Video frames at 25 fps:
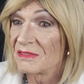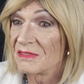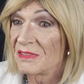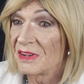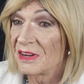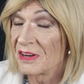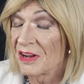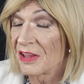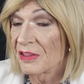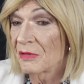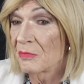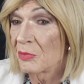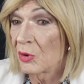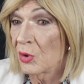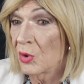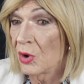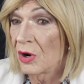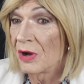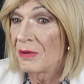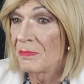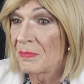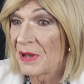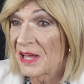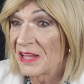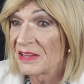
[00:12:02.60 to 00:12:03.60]
another
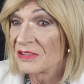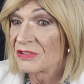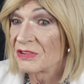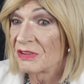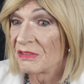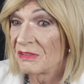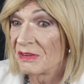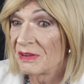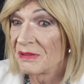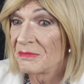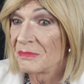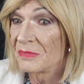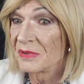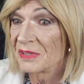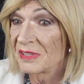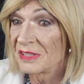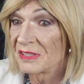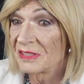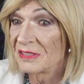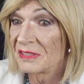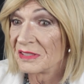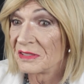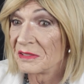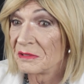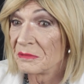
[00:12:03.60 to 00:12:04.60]
quite a bad time.
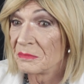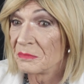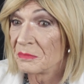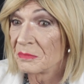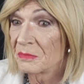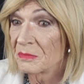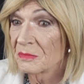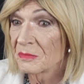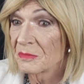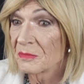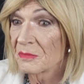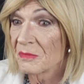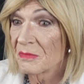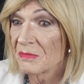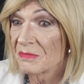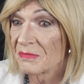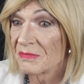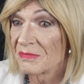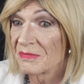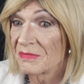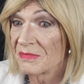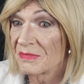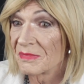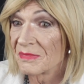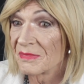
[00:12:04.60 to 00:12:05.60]

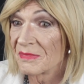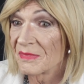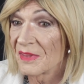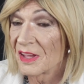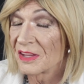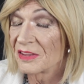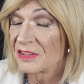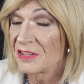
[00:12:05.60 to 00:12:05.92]
I